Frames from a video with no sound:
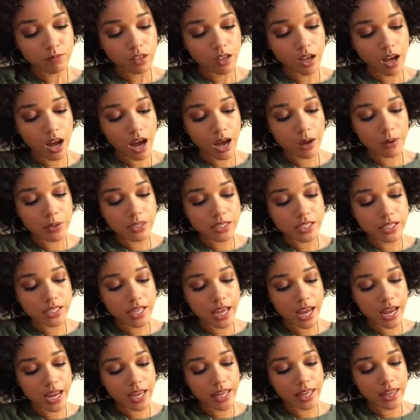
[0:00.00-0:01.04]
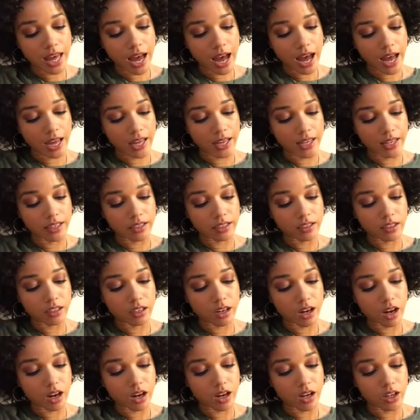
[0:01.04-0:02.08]
I would say that
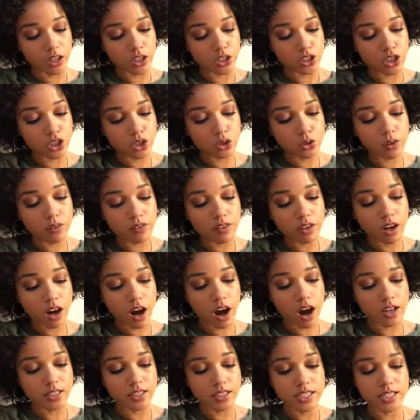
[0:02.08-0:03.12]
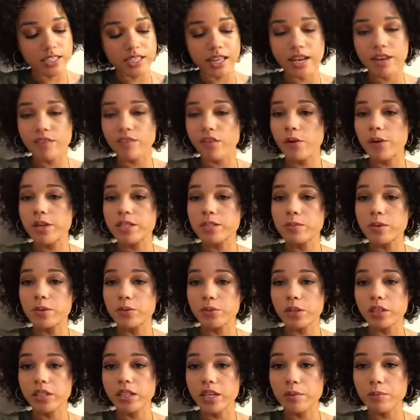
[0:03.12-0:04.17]
two of the causes that have always been
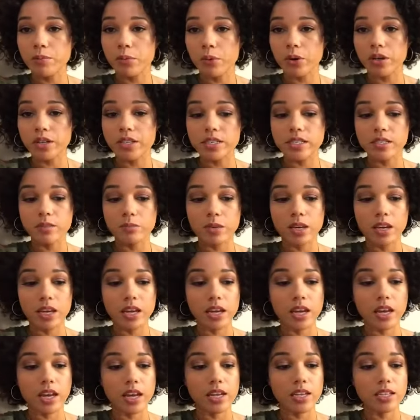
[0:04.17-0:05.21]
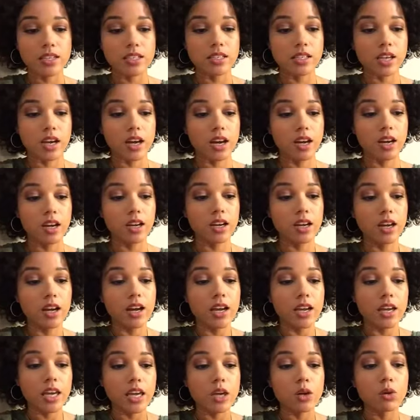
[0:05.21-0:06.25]
really important to me is
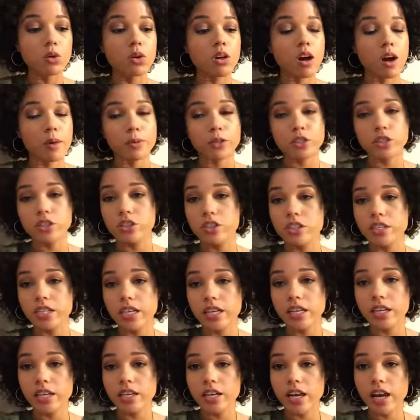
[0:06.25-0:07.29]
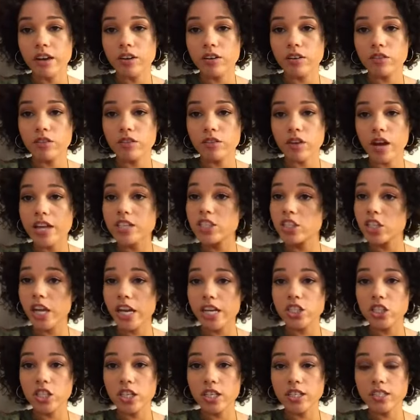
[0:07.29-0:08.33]
equal opportunity
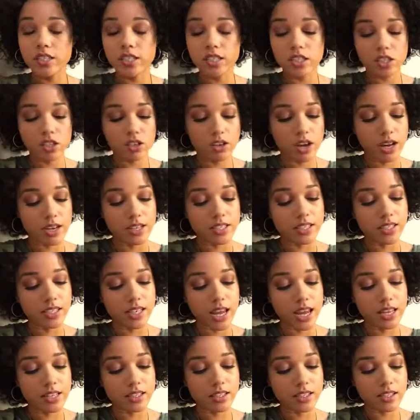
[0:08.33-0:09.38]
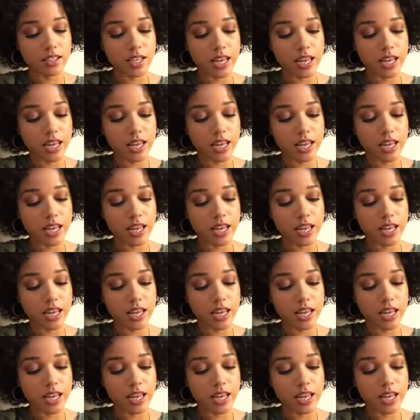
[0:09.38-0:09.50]
education in the United States.